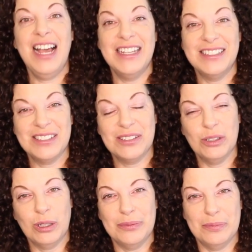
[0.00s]
Hi, this is
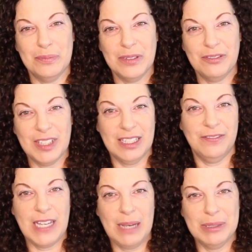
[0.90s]
Laura from Feeling
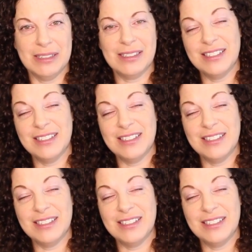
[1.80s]
Fabulous,